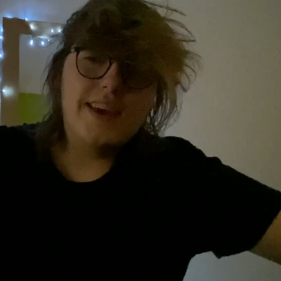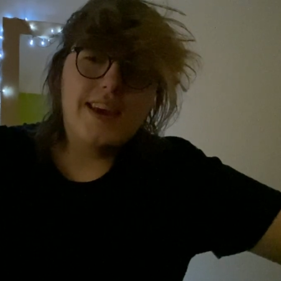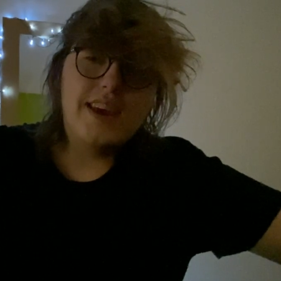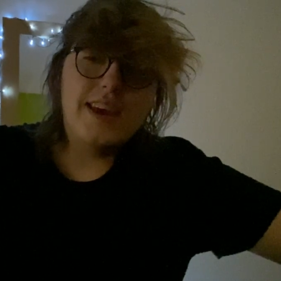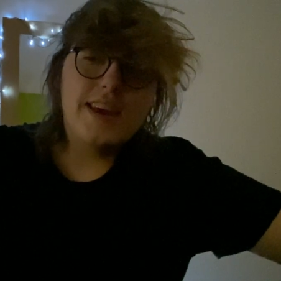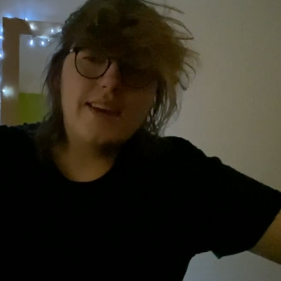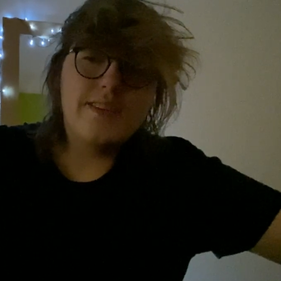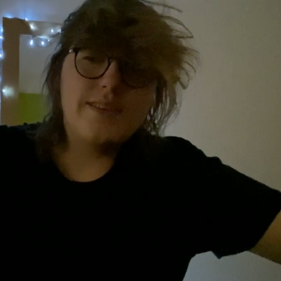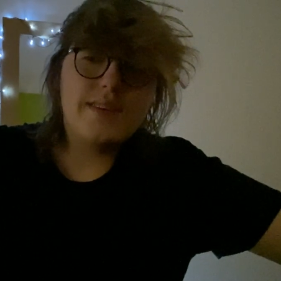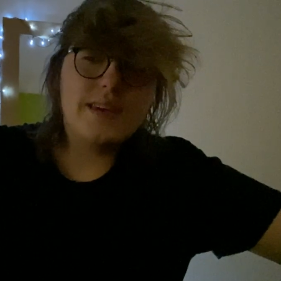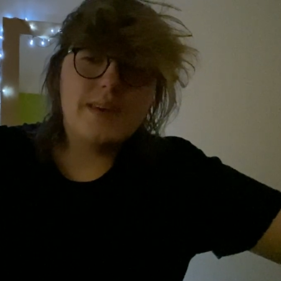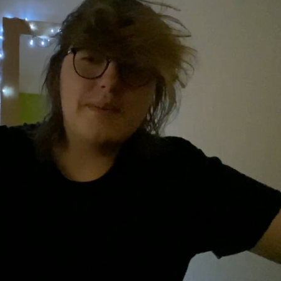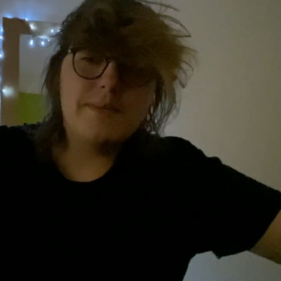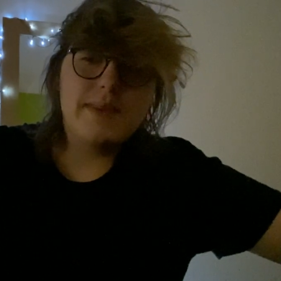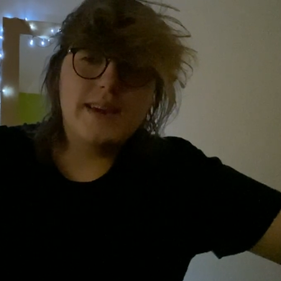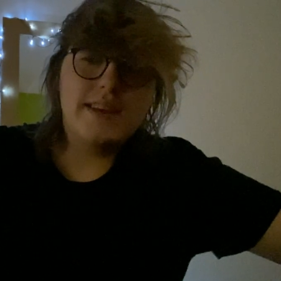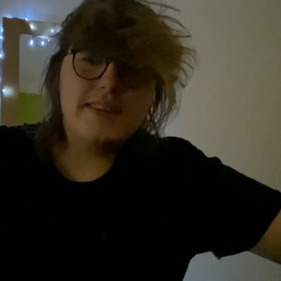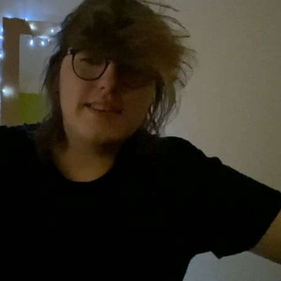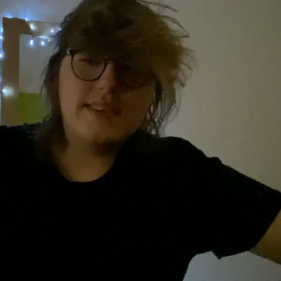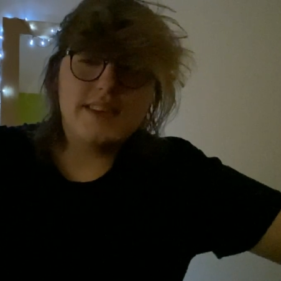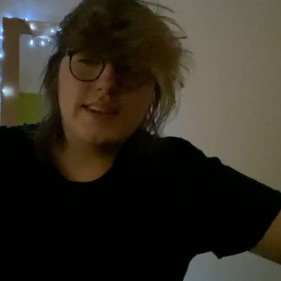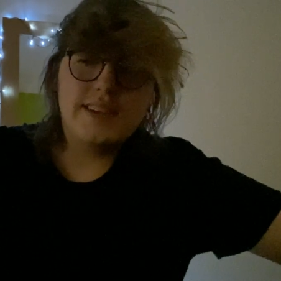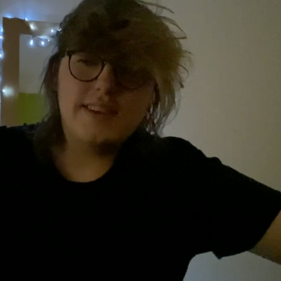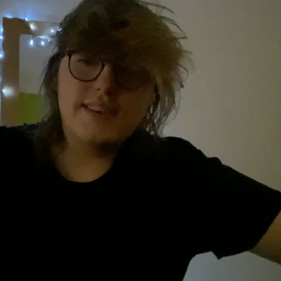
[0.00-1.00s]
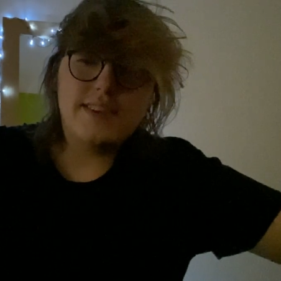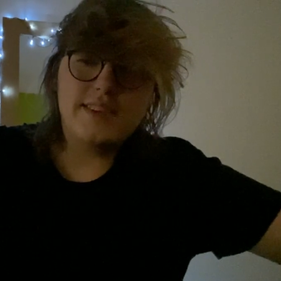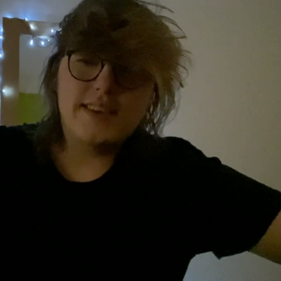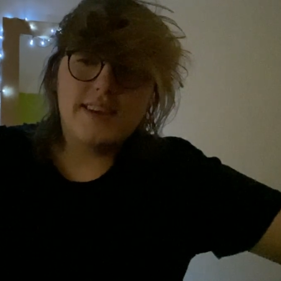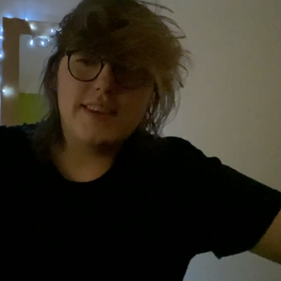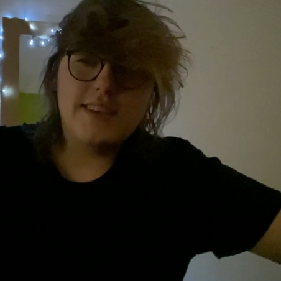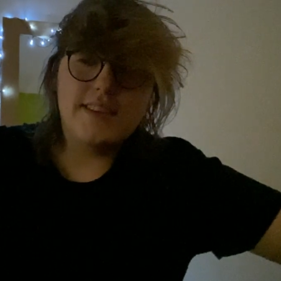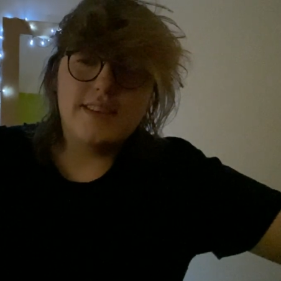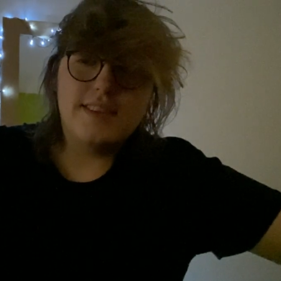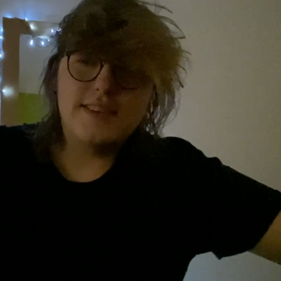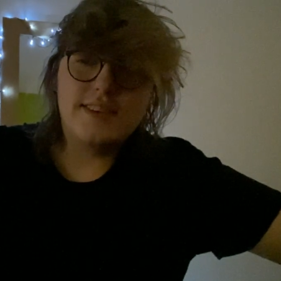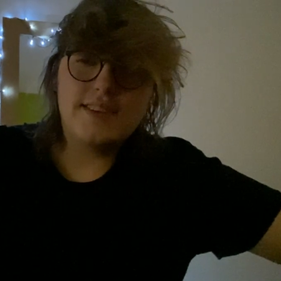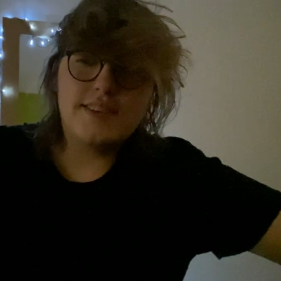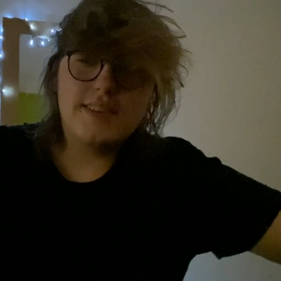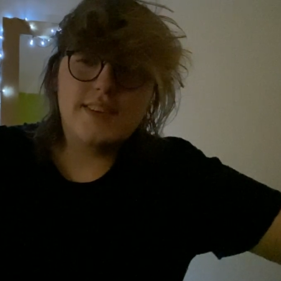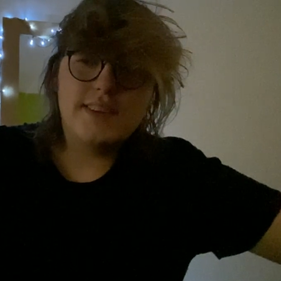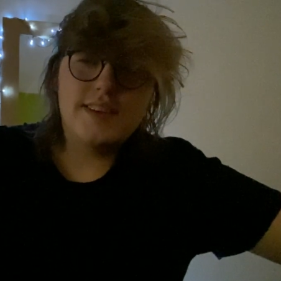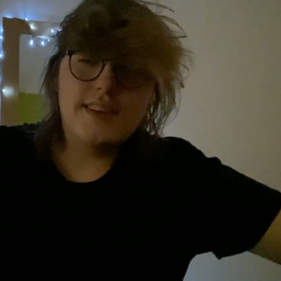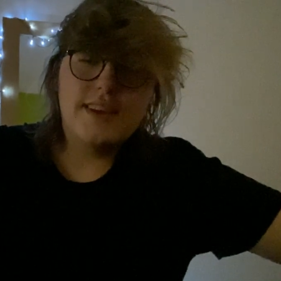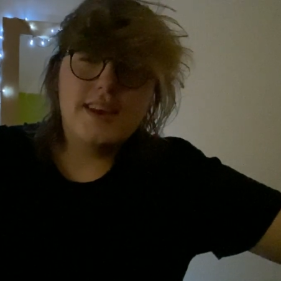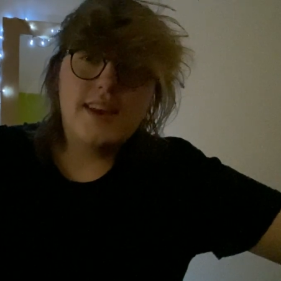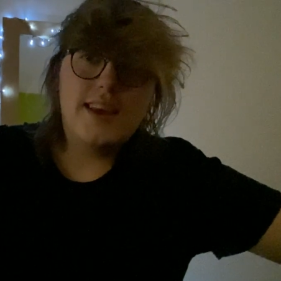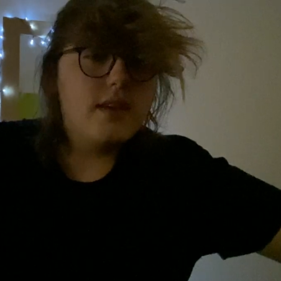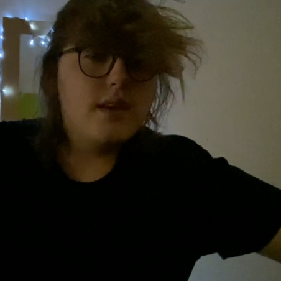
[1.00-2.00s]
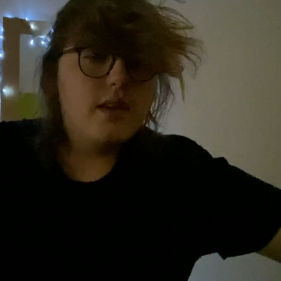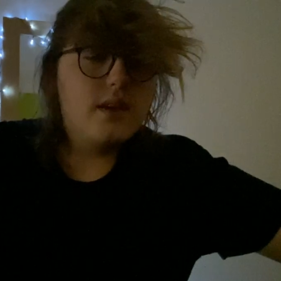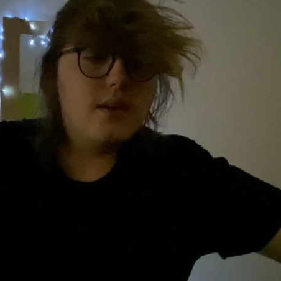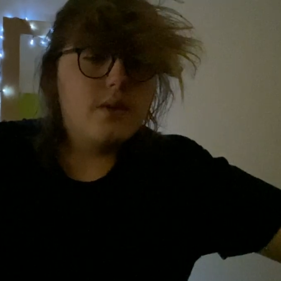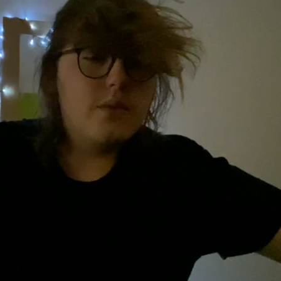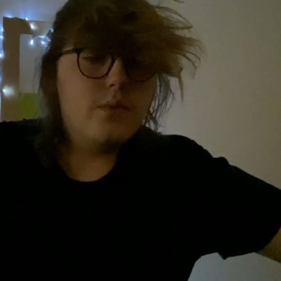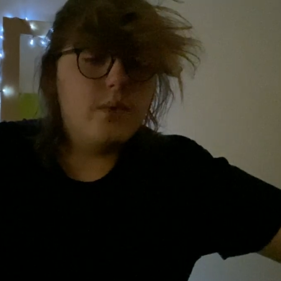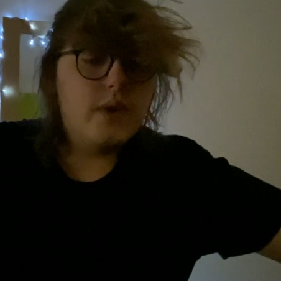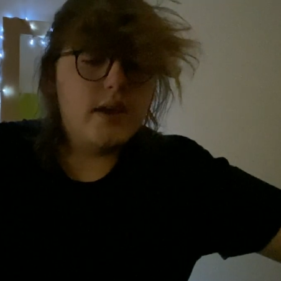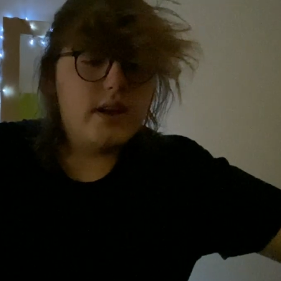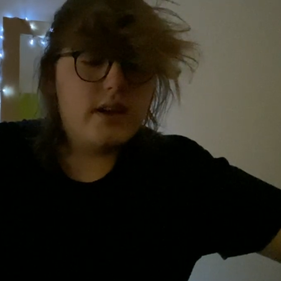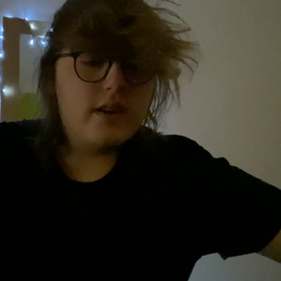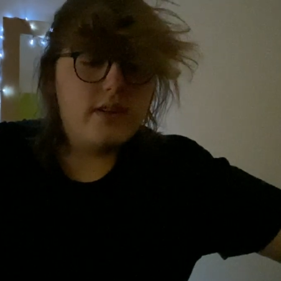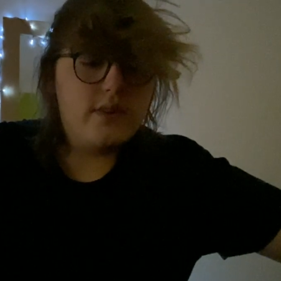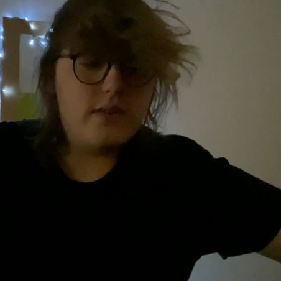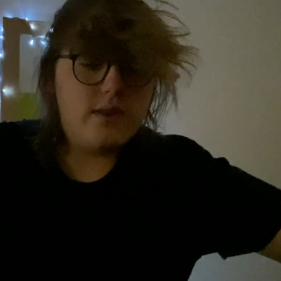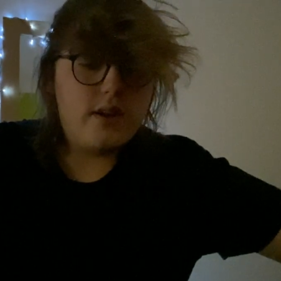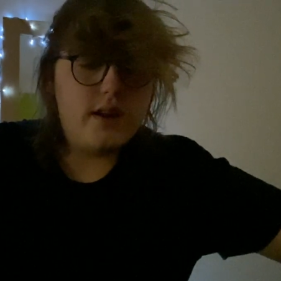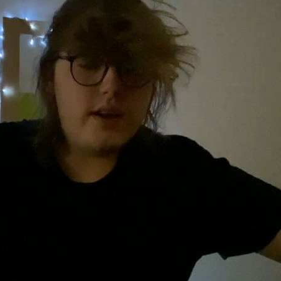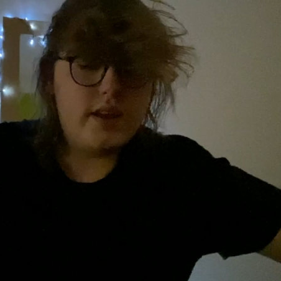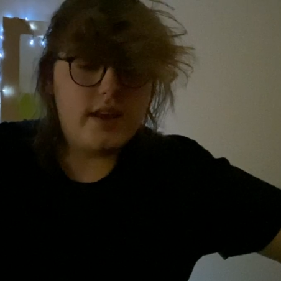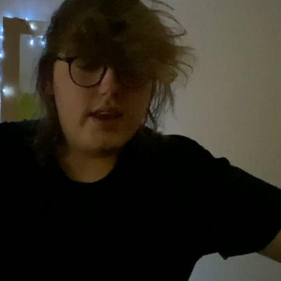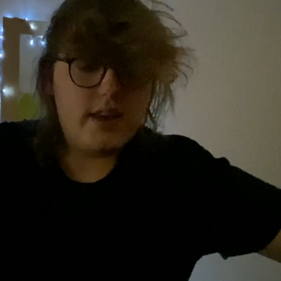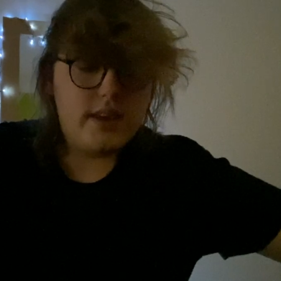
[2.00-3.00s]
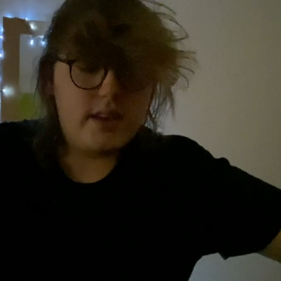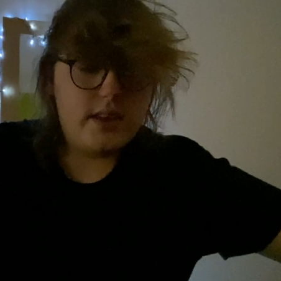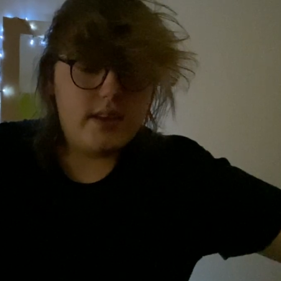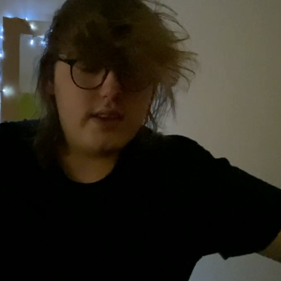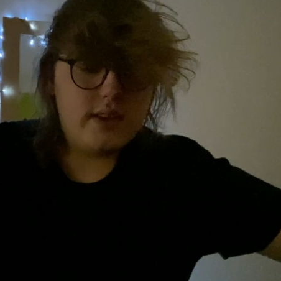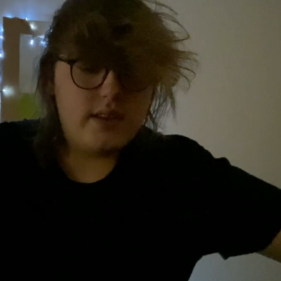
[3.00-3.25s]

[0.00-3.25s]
if that makes any sense. When I write